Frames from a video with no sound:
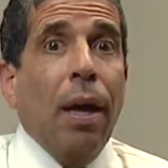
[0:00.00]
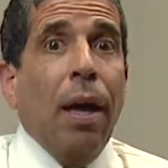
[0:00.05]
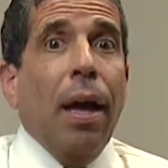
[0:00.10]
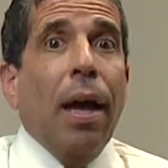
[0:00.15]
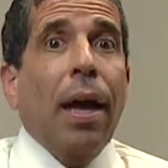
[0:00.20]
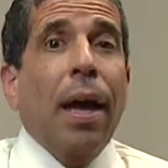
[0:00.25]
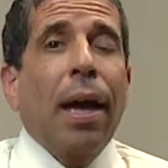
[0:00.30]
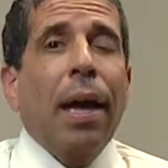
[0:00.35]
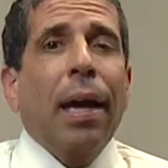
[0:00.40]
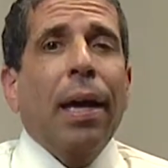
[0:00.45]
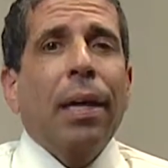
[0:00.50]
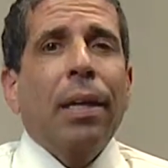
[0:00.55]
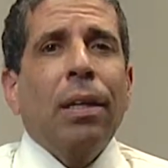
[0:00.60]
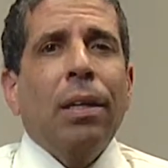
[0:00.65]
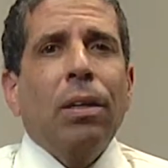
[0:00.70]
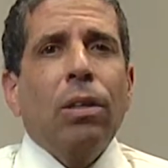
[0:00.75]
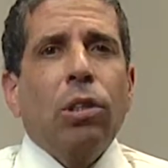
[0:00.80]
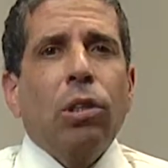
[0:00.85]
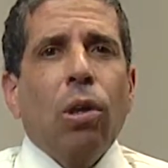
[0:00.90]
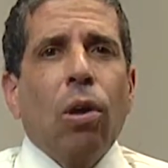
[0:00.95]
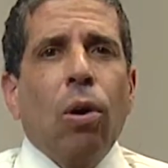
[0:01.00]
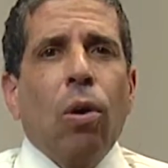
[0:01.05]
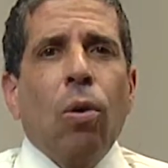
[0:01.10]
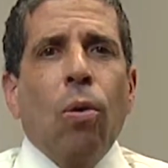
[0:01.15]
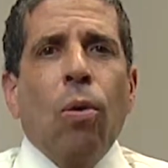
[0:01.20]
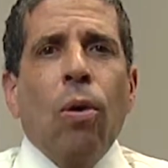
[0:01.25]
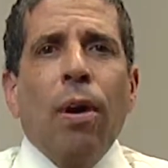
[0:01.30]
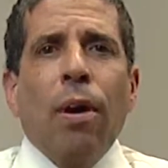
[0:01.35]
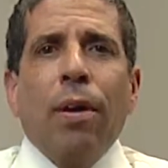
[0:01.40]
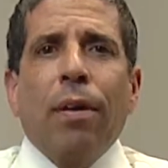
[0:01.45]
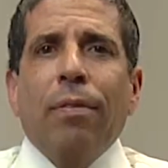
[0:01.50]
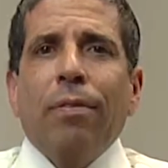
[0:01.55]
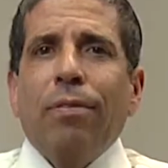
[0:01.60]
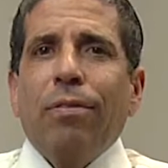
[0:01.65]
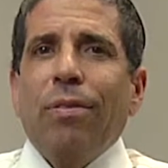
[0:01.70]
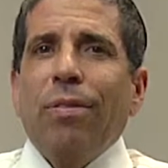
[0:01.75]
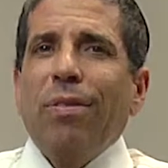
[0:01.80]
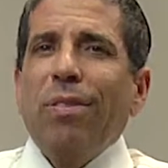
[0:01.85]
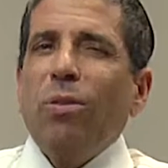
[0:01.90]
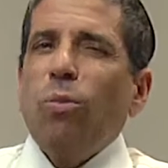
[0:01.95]
And so
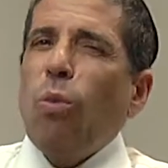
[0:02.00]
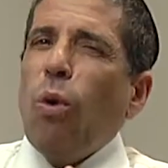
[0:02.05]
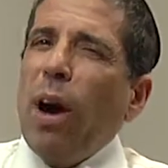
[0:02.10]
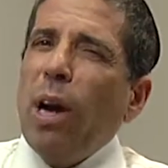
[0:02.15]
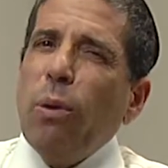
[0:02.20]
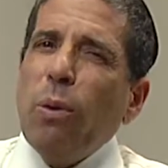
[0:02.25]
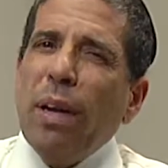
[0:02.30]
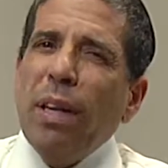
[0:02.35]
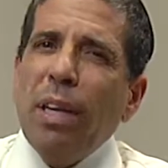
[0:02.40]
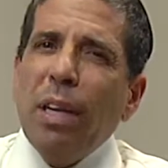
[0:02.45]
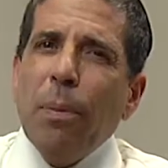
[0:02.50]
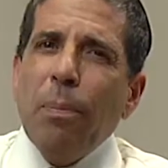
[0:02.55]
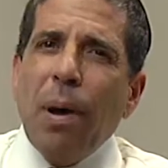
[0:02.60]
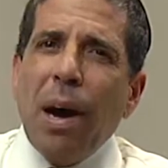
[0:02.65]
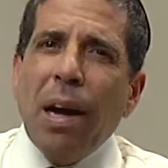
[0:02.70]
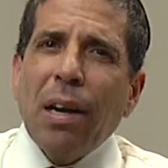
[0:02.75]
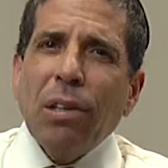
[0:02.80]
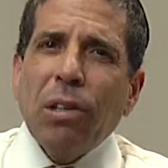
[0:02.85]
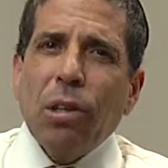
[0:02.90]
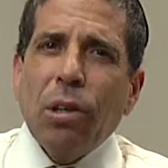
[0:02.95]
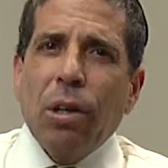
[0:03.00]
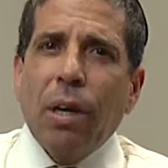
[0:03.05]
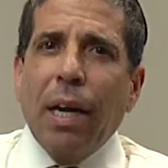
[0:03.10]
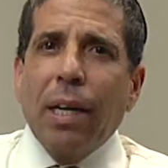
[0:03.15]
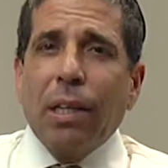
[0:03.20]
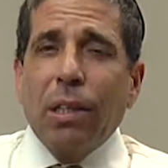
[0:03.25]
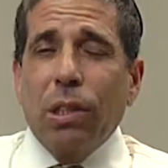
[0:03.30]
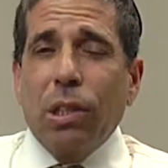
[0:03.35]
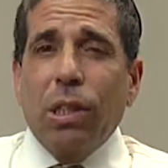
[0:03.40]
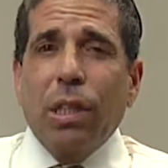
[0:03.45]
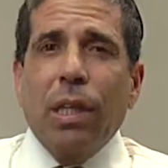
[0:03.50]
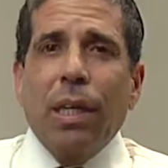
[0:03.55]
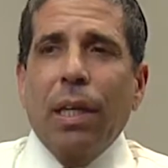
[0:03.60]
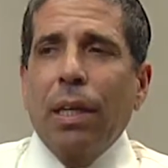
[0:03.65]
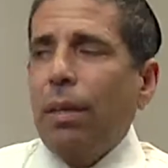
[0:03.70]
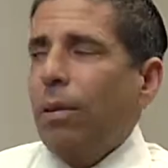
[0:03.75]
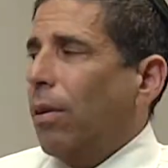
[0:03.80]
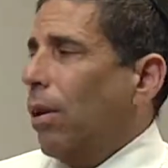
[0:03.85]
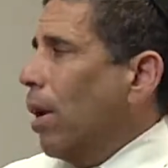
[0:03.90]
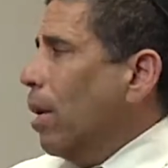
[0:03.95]
why do I need a monitor? I could see
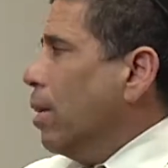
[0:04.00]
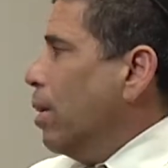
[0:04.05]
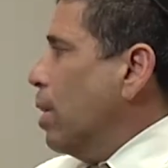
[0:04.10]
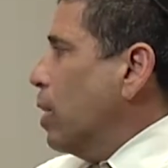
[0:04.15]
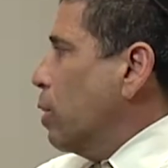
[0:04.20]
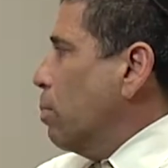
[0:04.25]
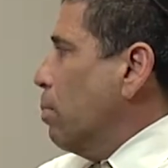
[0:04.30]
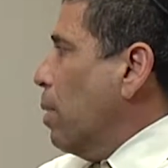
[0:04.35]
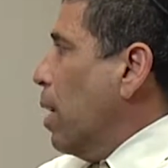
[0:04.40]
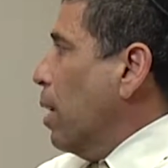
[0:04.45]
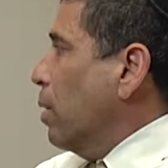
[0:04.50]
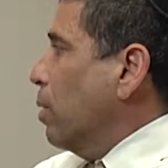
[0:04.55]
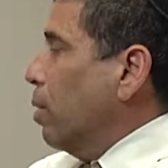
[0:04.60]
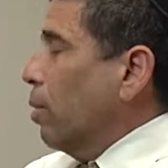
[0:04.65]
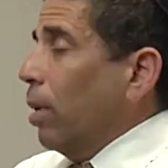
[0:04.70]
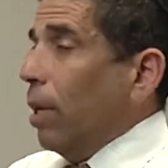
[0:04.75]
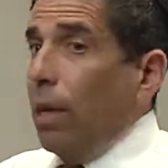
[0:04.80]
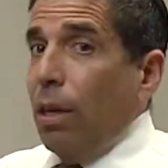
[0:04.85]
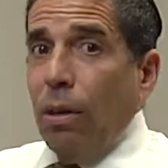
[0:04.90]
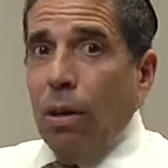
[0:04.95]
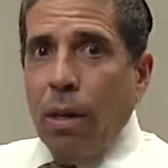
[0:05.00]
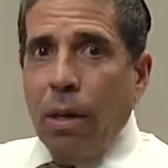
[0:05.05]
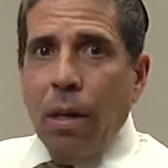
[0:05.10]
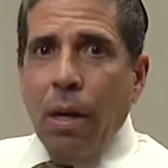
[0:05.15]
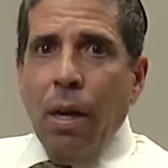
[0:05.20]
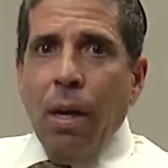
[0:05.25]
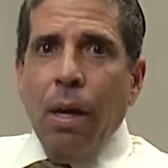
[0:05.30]
it on this monitor here.